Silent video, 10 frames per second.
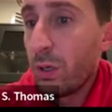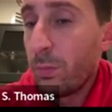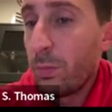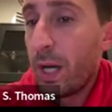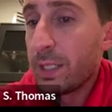
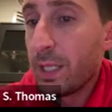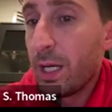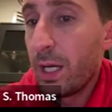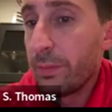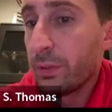my
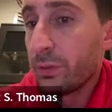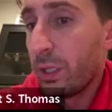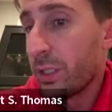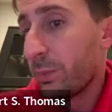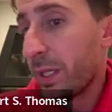time. So I
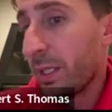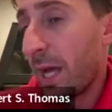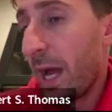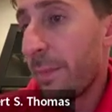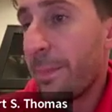just made
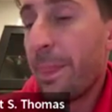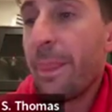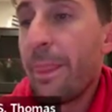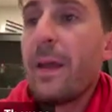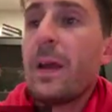that.
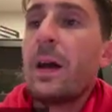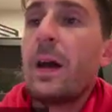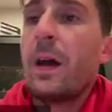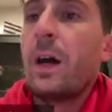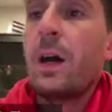
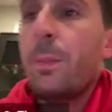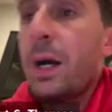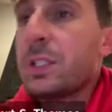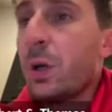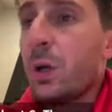My
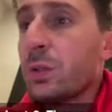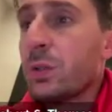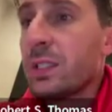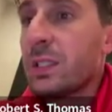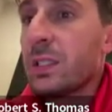total
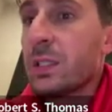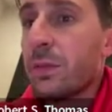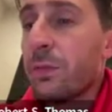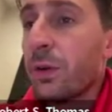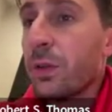distance, the
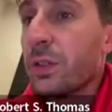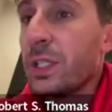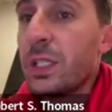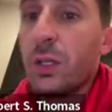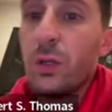furthest he
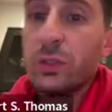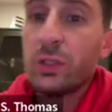goes is